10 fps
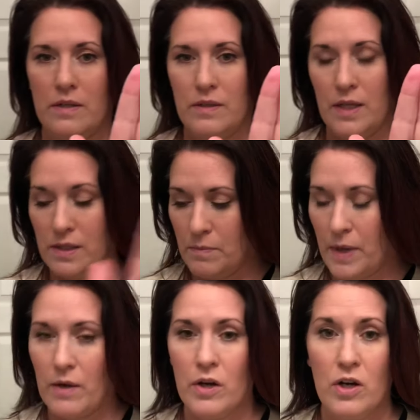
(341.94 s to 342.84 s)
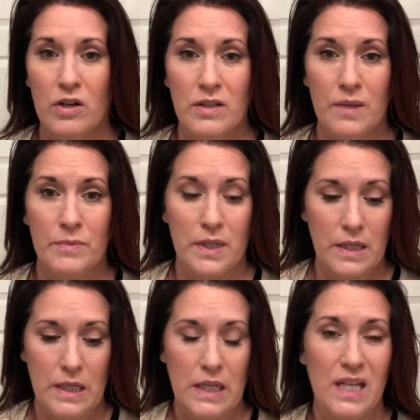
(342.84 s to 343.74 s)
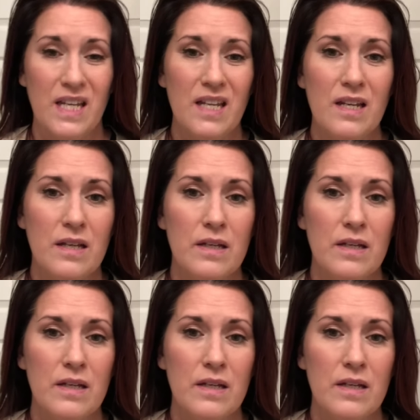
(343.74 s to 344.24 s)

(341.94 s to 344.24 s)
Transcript: That's about all I'm gonna need.